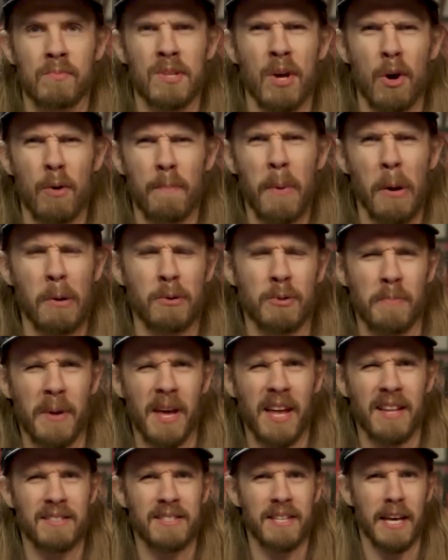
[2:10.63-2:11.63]
So, post
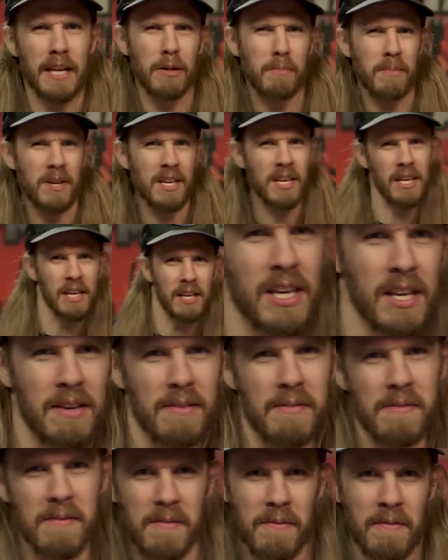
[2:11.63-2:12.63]
bands tend to
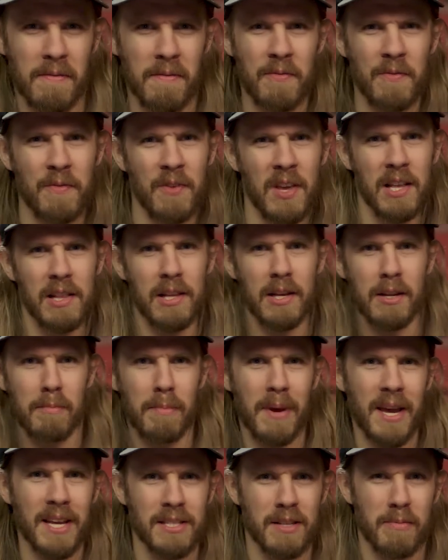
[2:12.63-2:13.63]
be
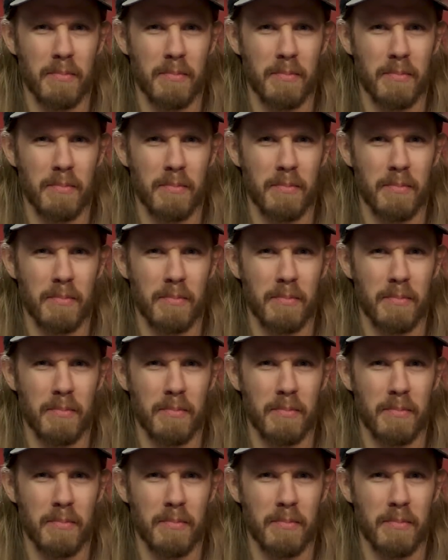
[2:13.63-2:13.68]
feeling-based